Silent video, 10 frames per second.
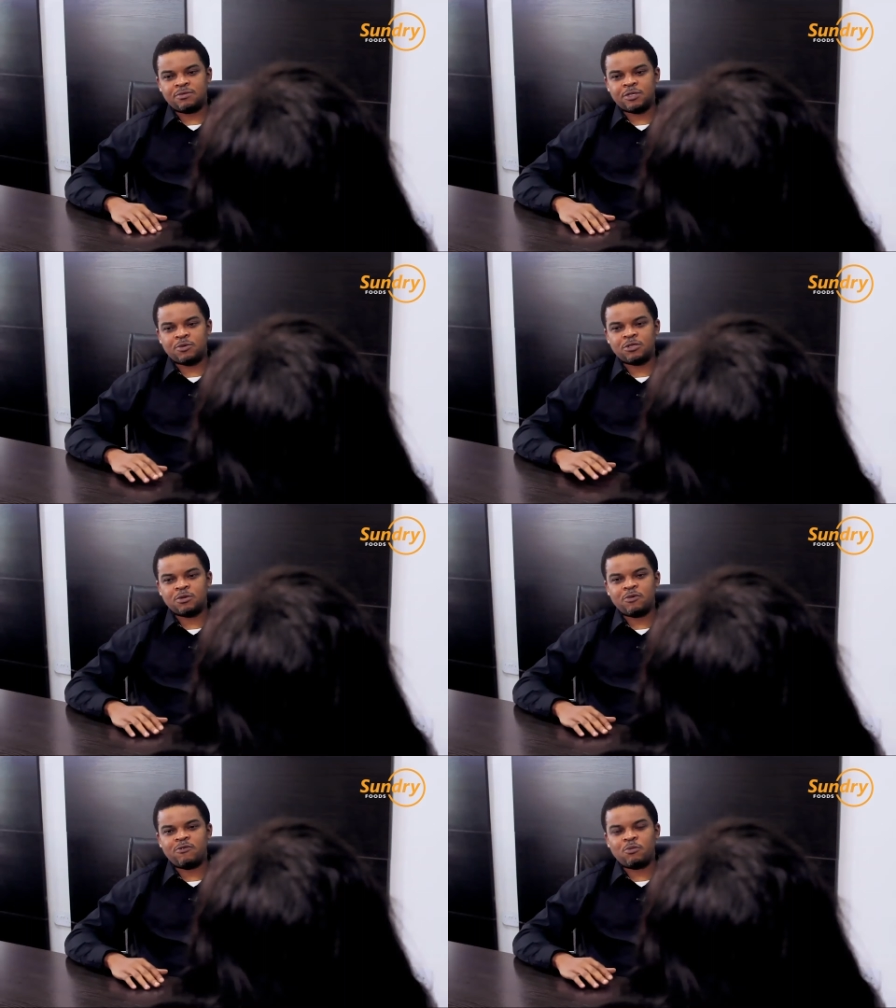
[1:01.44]

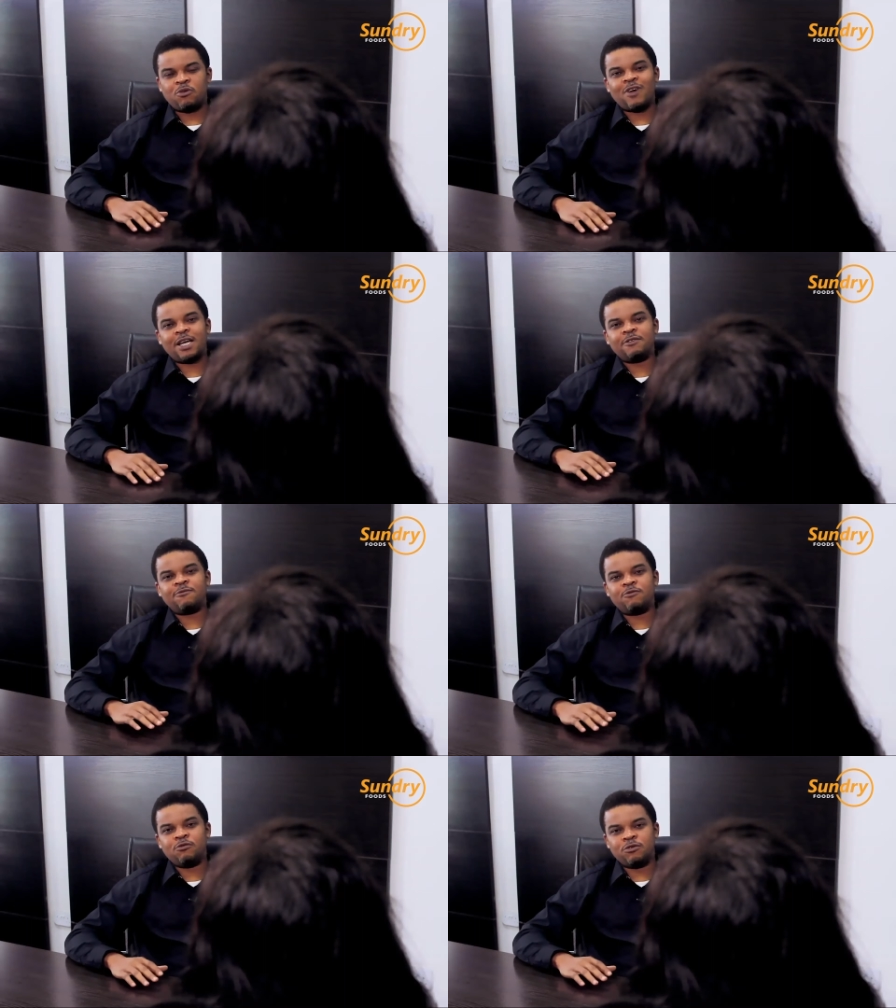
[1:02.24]
responsible for providing
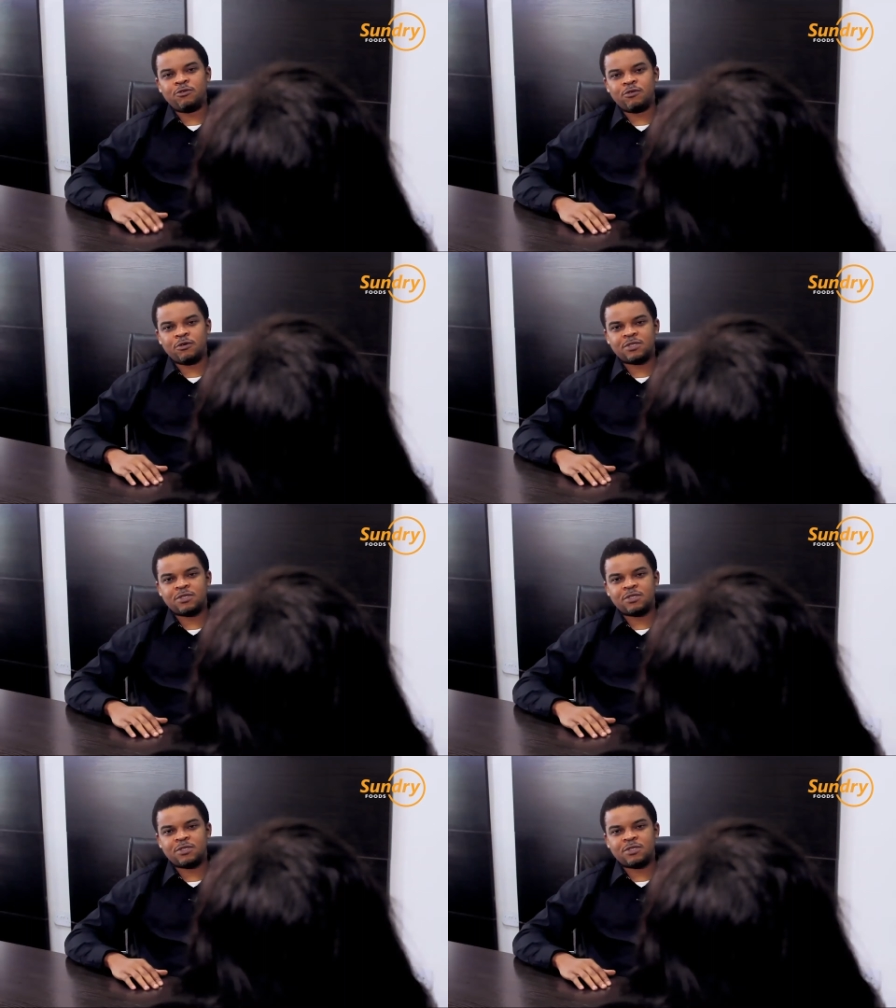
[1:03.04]
food for